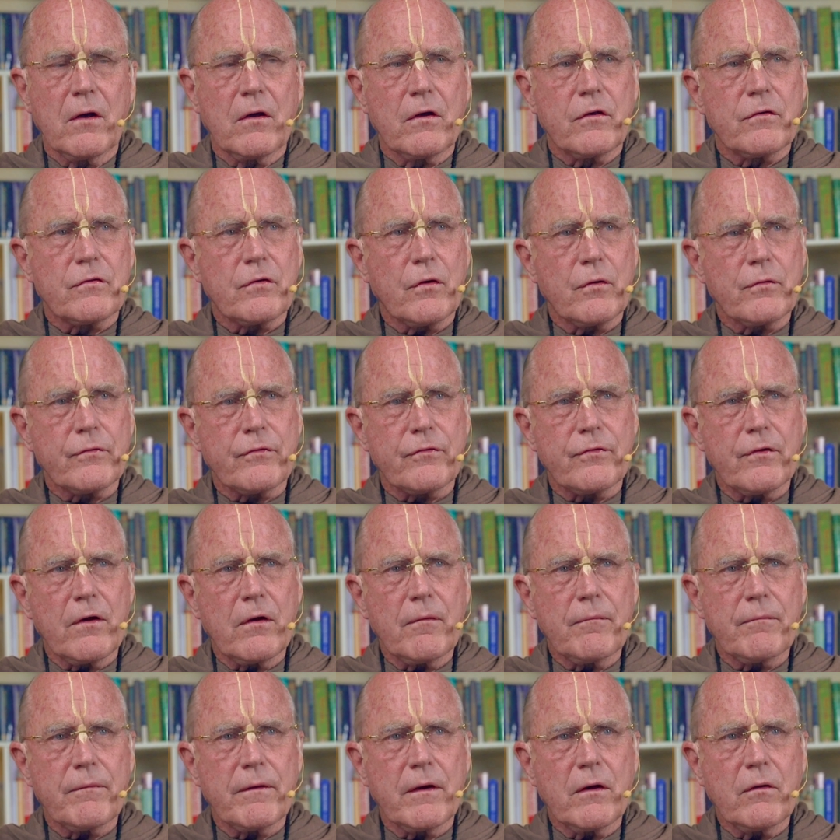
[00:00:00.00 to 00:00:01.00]
So
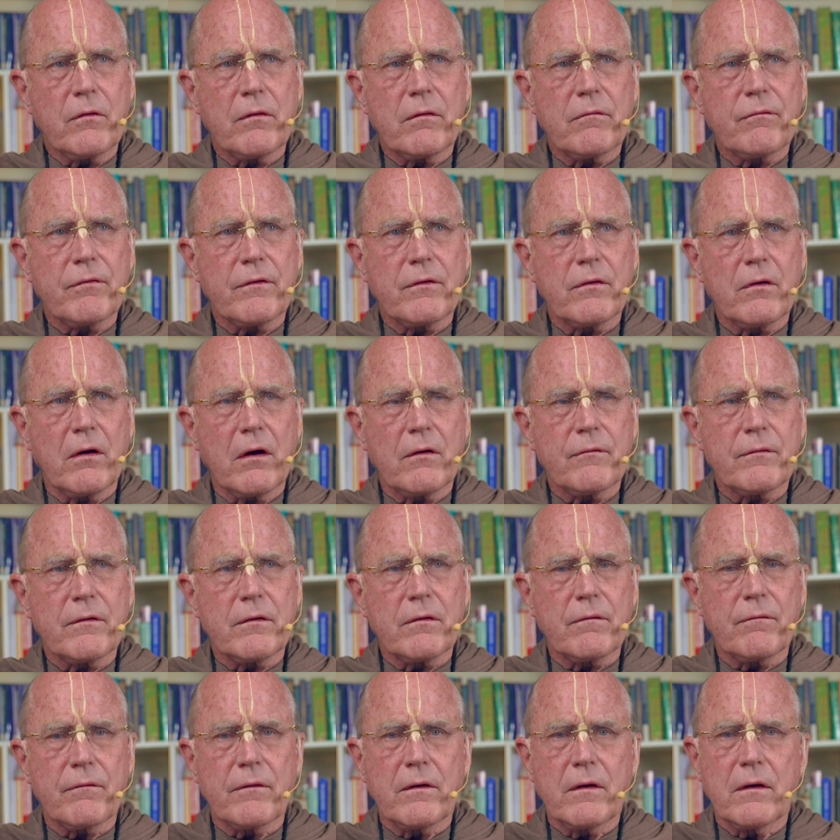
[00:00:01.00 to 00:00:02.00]
some, here in
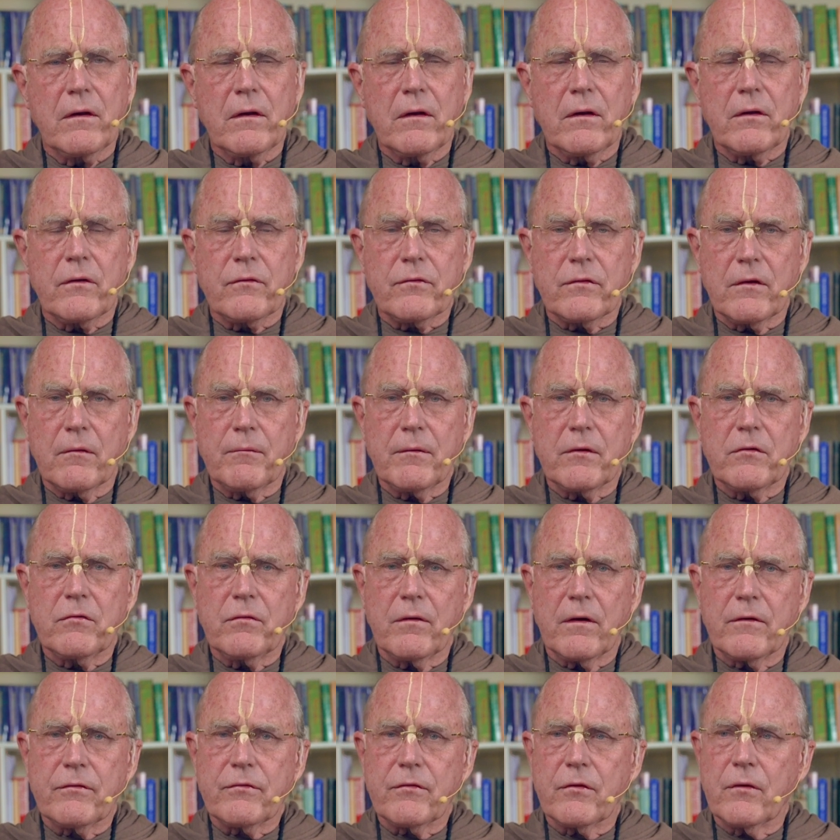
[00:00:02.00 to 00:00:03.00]
Vrindavan, some
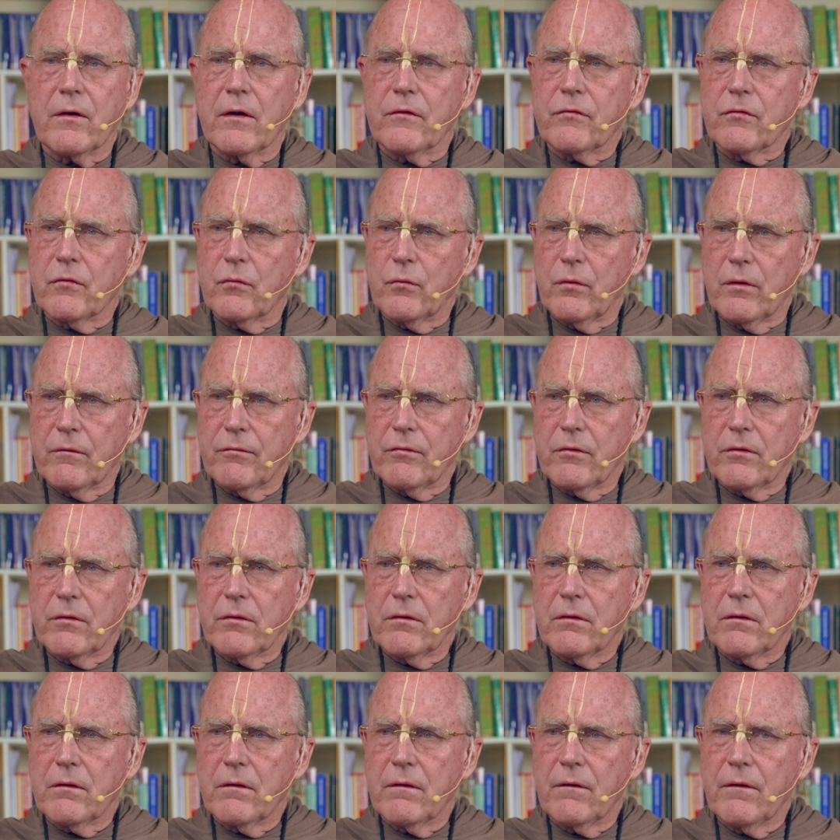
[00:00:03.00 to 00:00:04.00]
address her as a
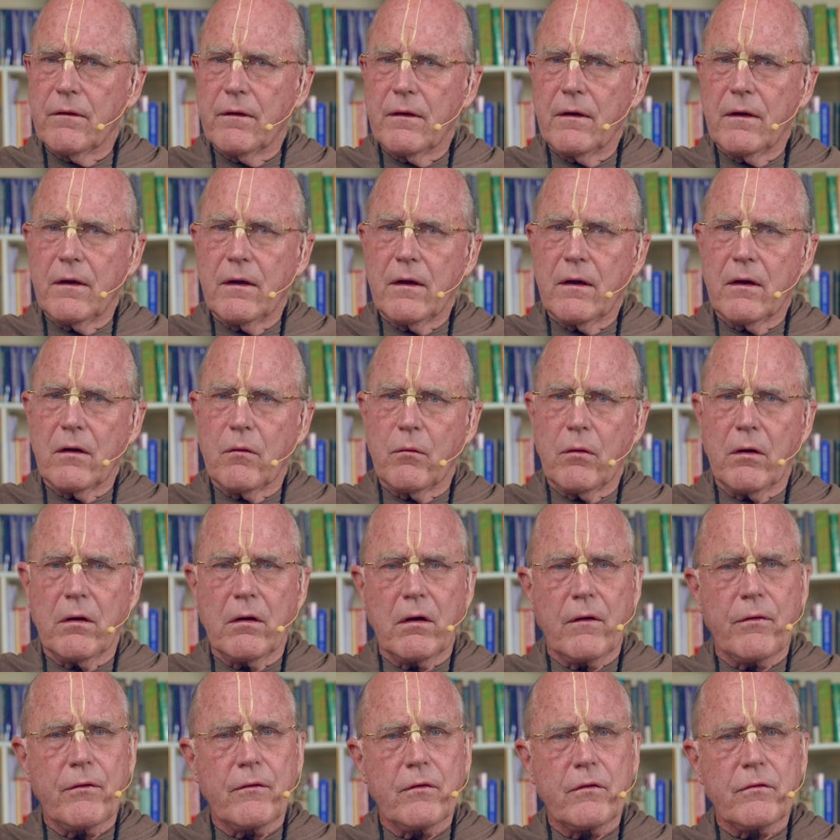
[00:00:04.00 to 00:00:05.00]
river, while
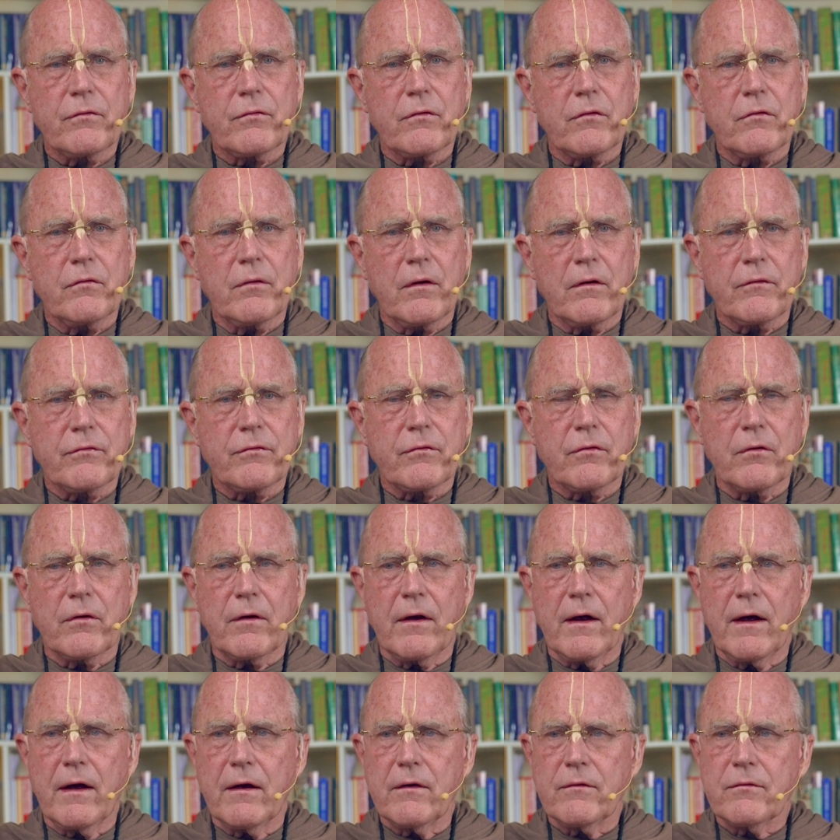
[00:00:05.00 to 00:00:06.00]
others address
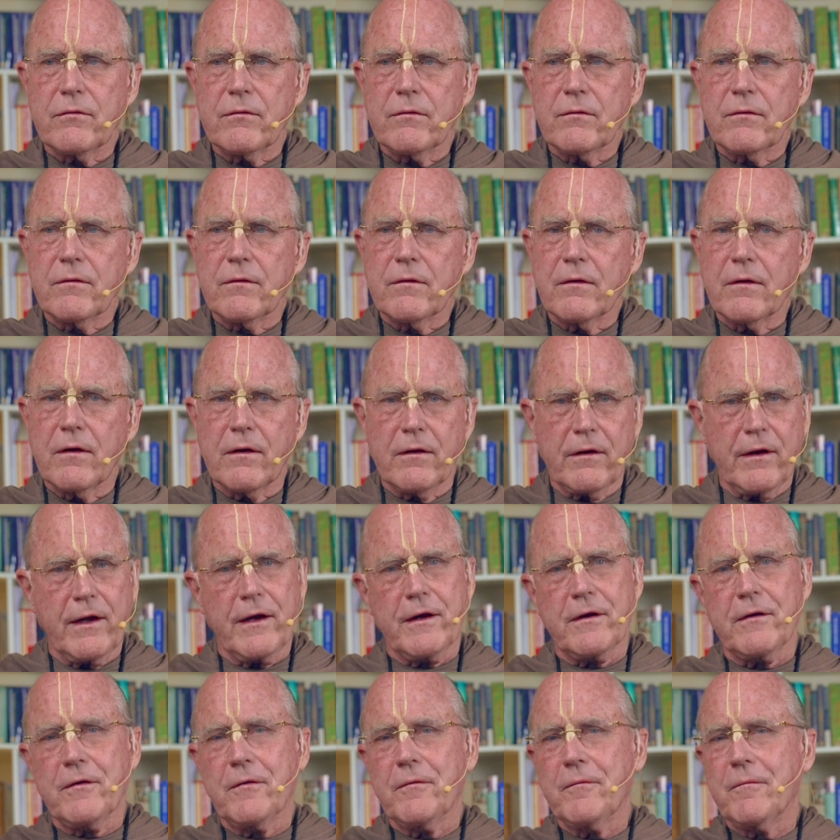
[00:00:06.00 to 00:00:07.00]
her as a
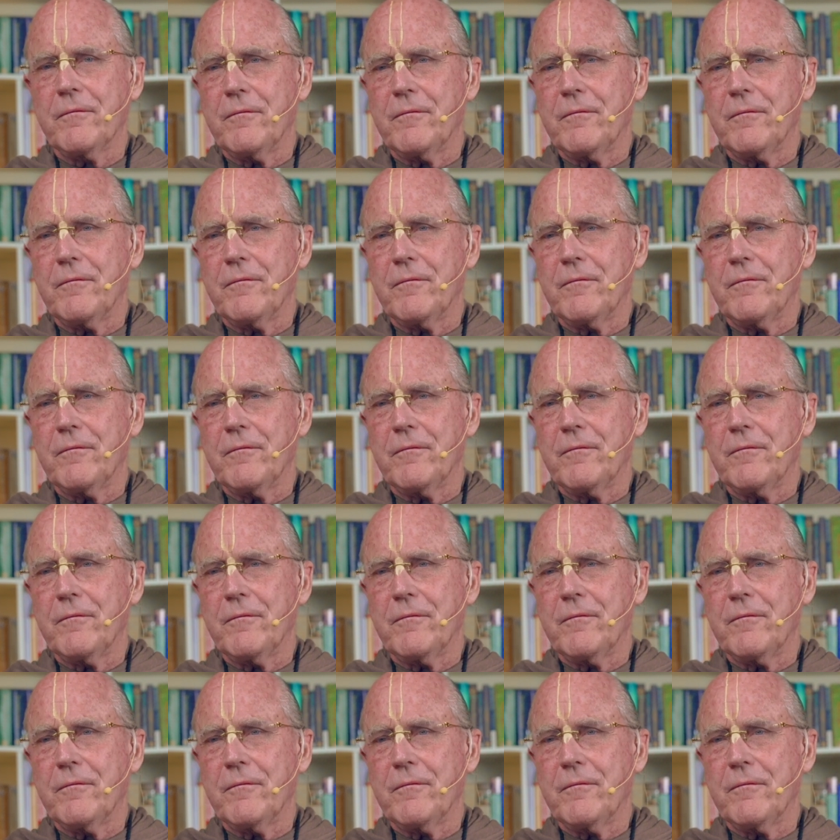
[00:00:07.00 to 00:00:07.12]
lake.